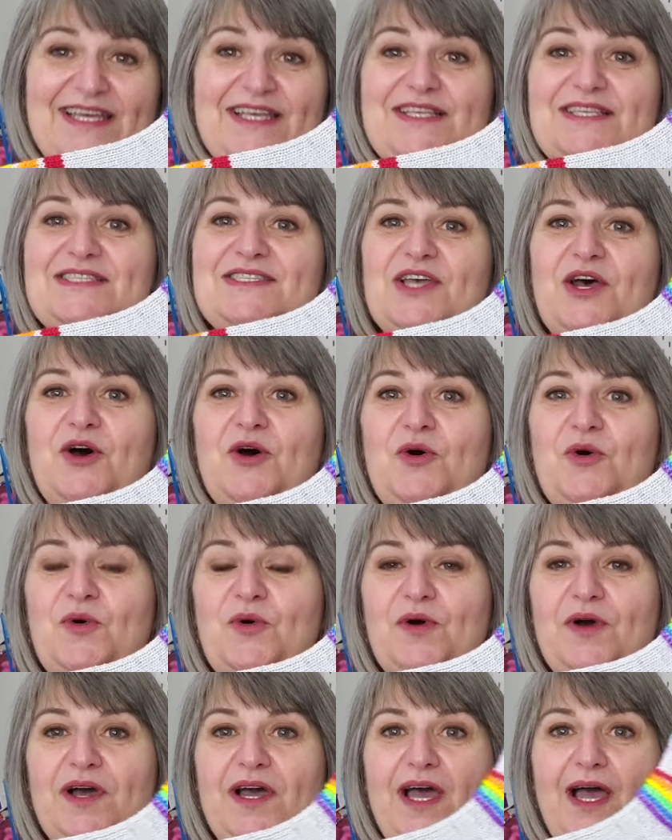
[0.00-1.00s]

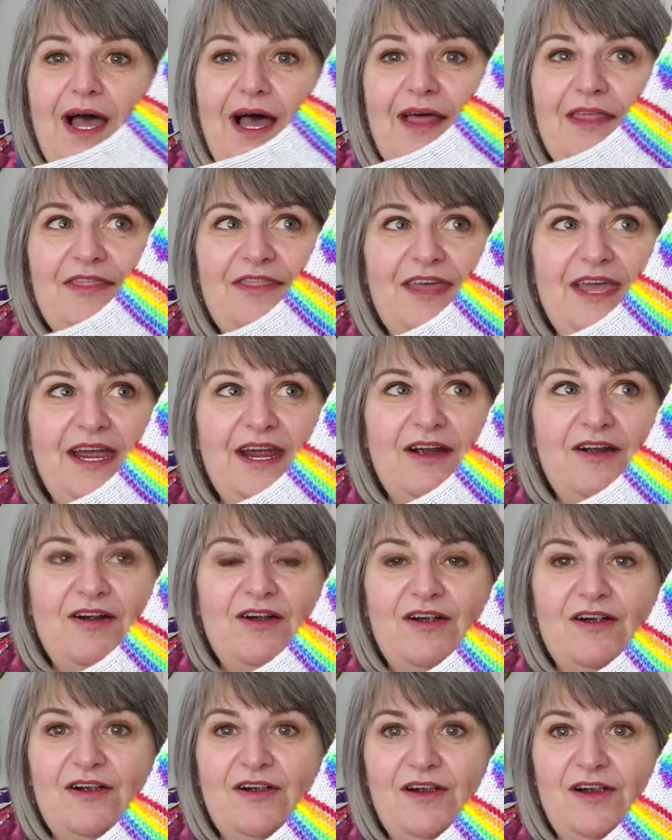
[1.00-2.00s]
so
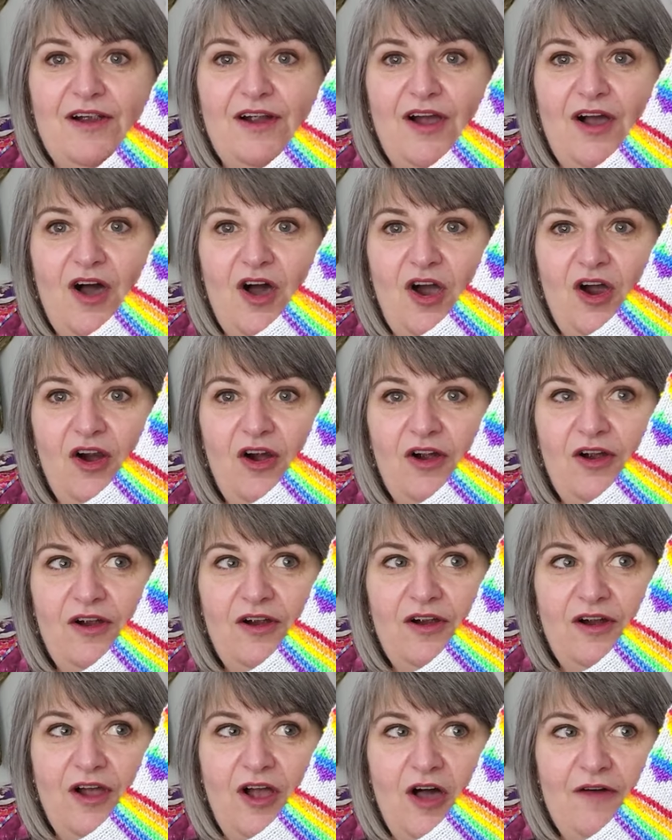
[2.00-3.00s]
there
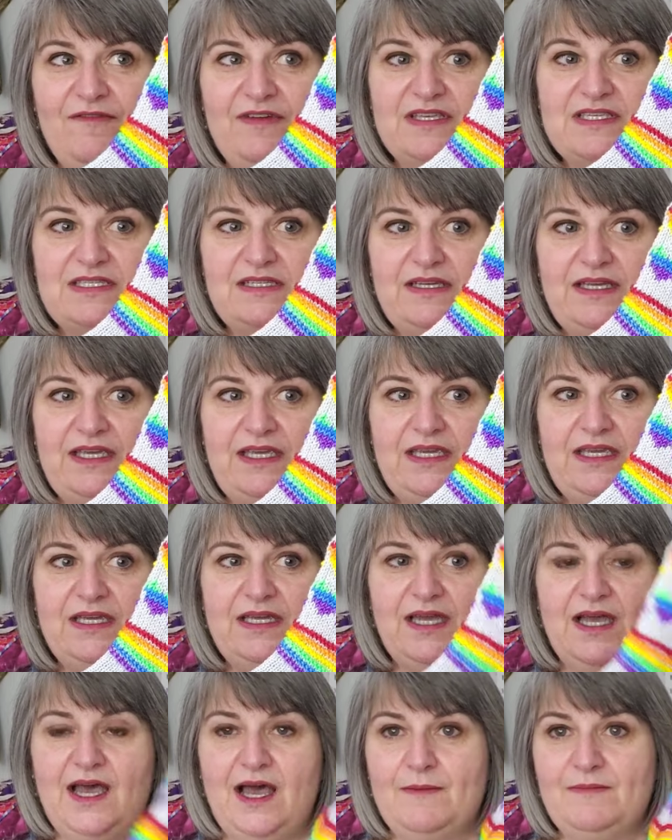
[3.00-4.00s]
are obviously,
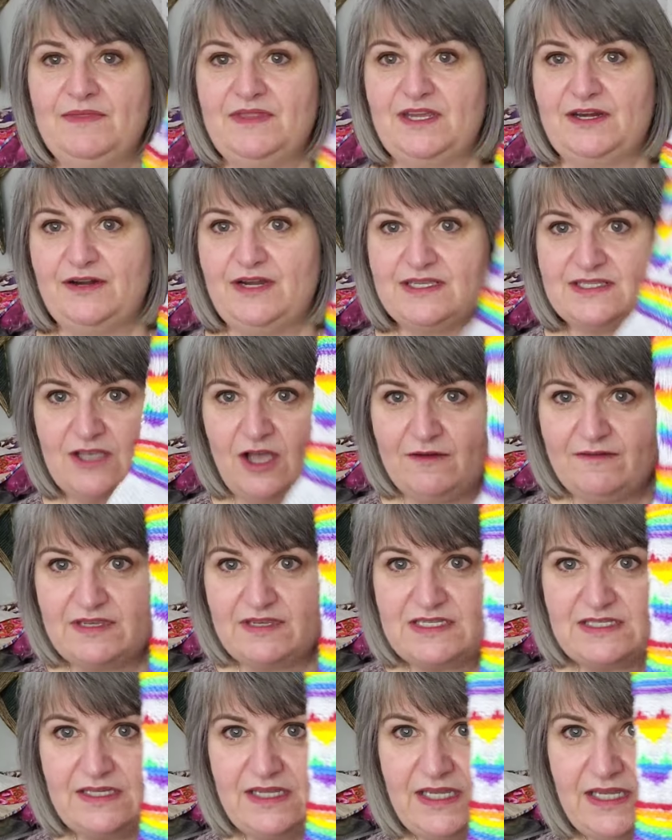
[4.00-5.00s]
um, there is
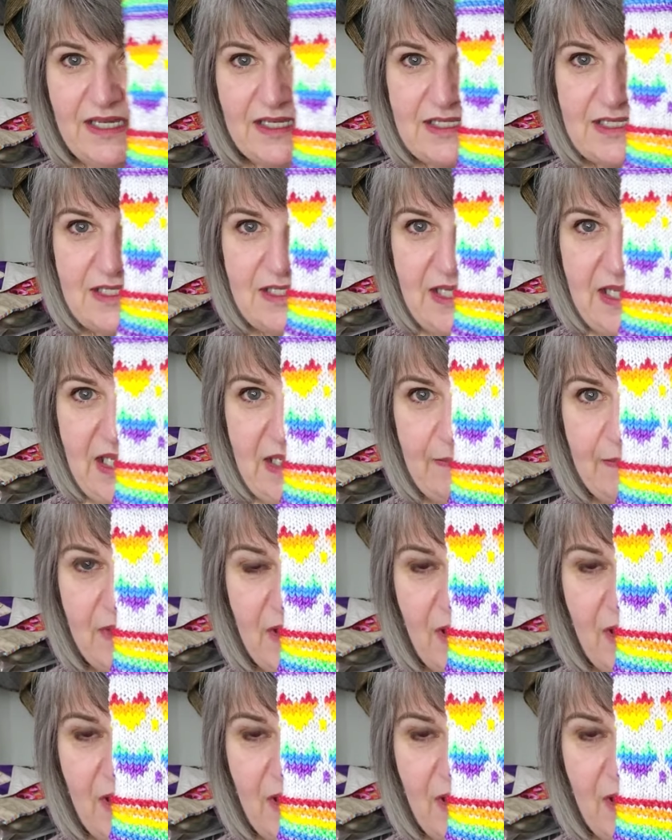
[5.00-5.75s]
obviously a seam